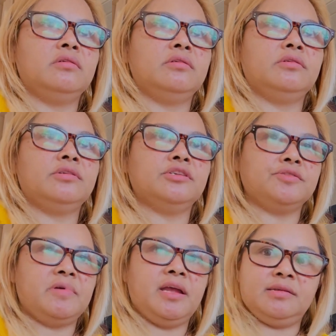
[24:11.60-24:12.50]

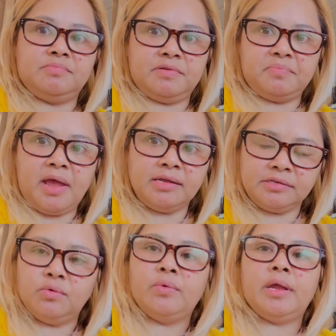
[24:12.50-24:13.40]
Since my husband
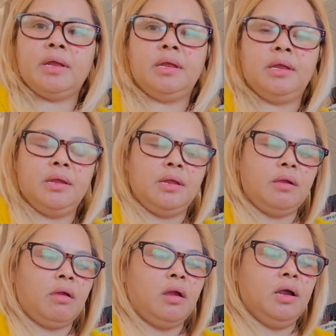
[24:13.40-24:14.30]
passed away,
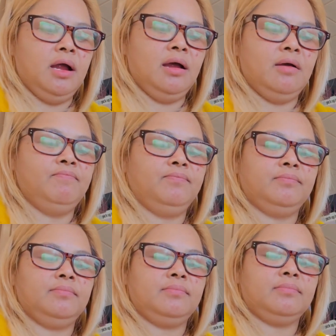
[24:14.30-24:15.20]

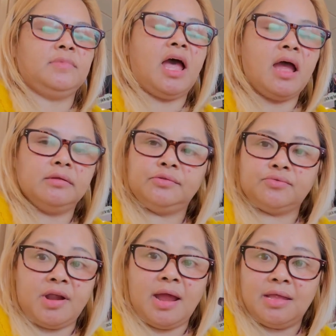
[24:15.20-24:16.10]
I
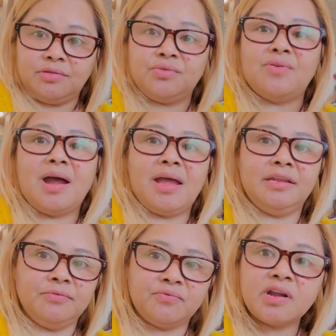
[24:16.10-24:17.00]
tried to
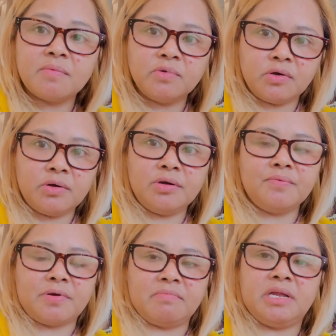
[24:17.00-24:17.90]
hide it from her,
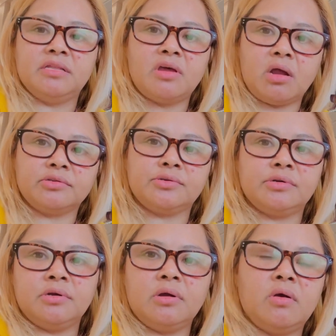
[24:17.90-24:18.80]
from my
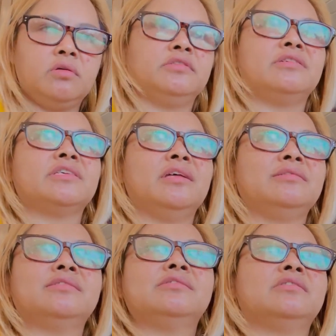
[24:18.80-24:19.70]
doctor, all the
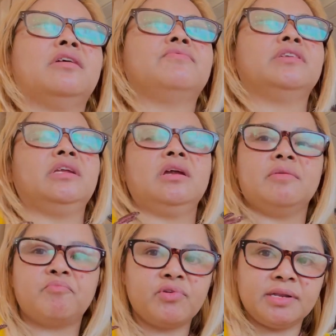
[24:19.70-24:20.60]
sadness and everything.
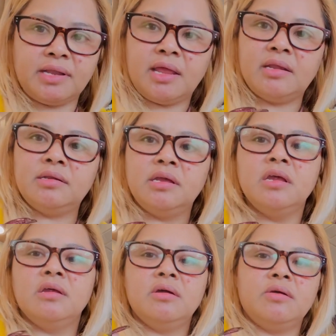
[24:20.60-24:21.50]
I pretend
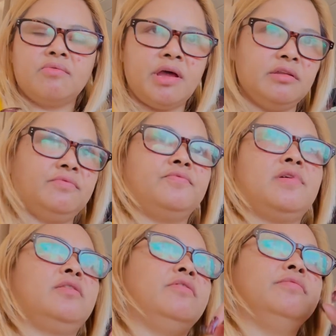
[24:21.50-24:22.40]
right in
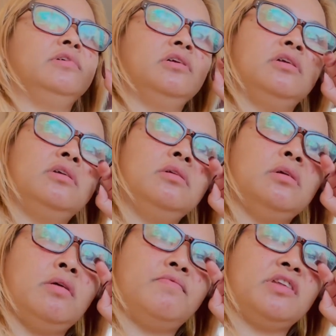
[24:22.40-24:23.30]
front of her
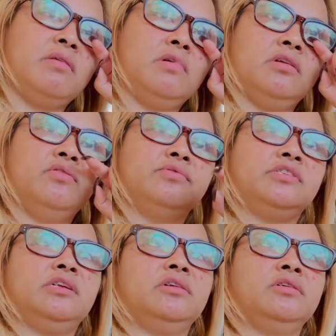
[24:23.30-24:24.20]
every time I go
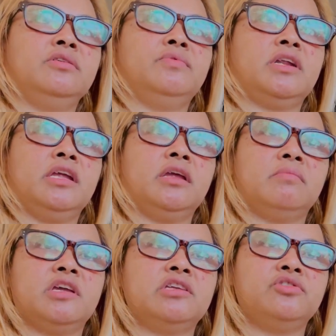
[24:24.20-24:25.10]
see her, when I get
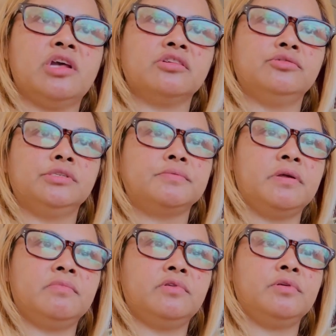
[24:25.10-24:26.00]
my injections
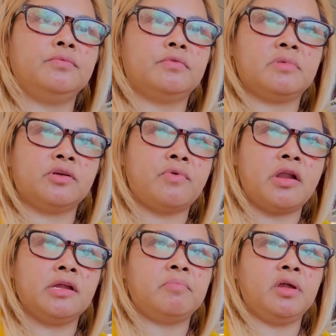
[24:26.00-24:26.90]
from her for my
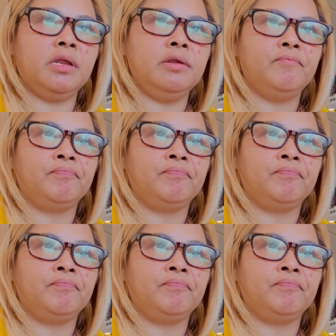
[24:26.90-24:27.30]
chronic pain.